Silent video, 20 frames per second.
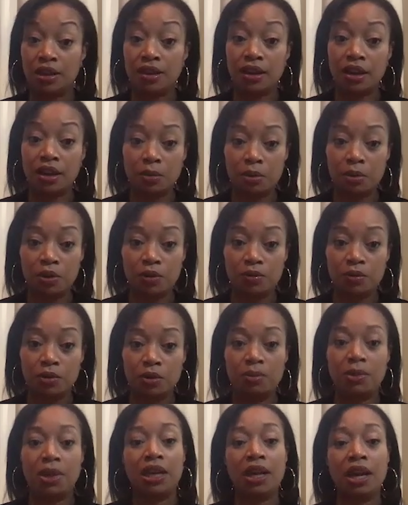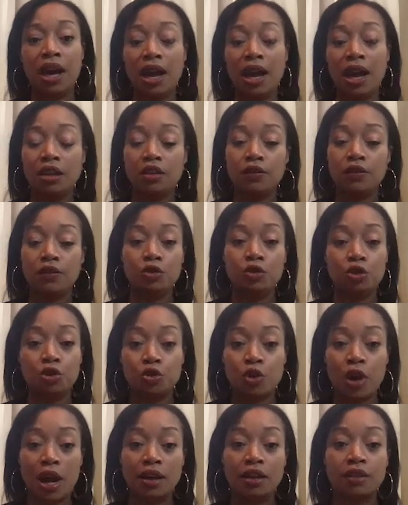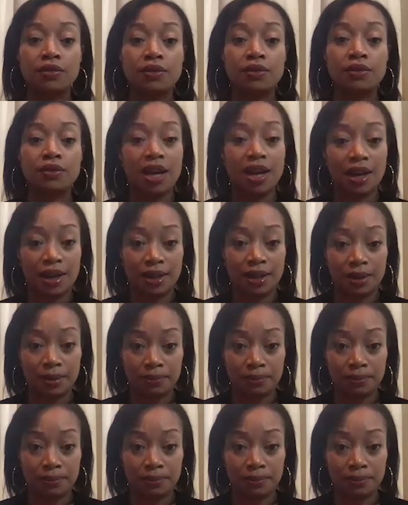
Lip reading: therapy room and kind of lose track of time.